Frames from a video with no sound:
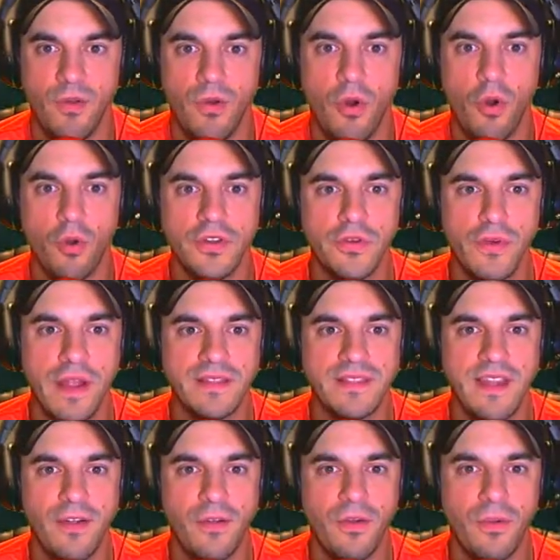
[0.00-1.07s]
Hold it right
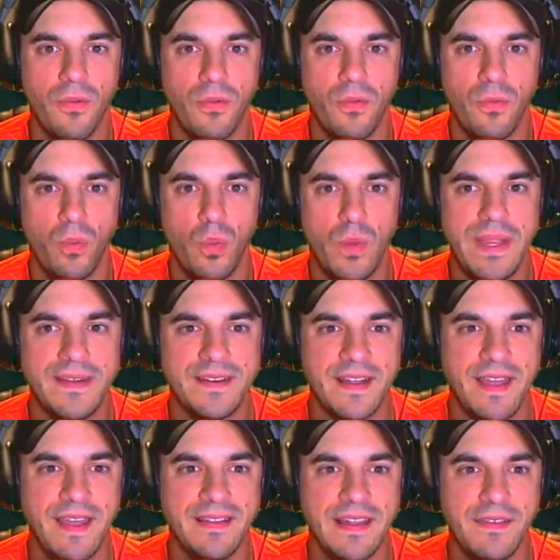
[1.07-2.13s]
there. Wheat
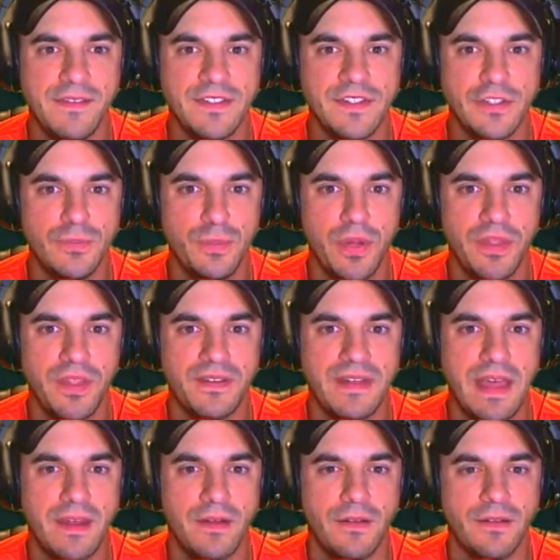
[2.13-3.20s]
ain't leaving till you put the
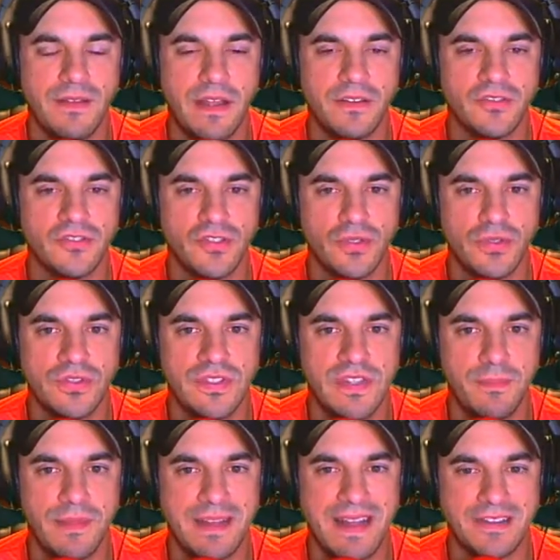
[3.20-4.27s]
dead deader screw
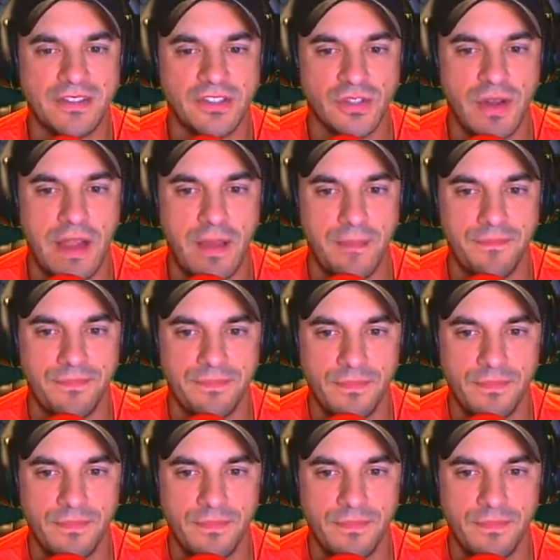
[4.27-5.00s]
stomach. Now scram.